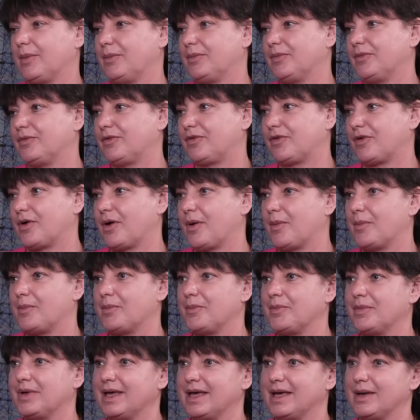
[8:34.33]

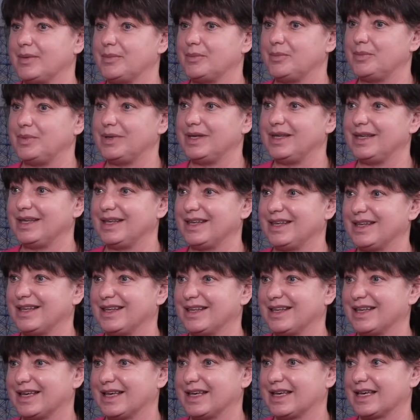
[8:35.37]
from being
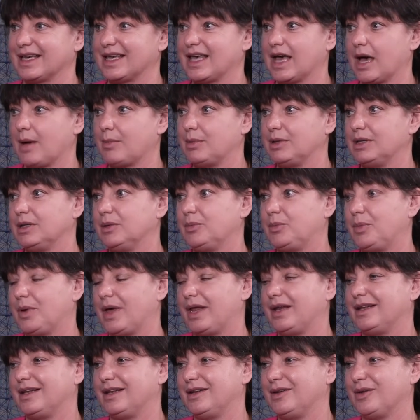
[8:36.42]
carbon
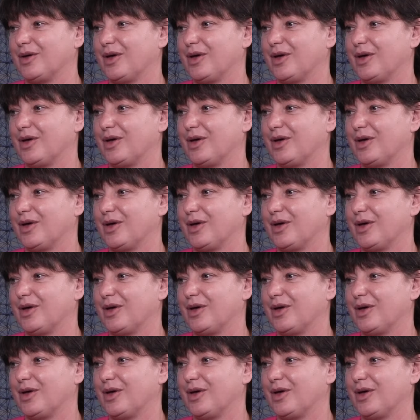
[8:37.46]
dependent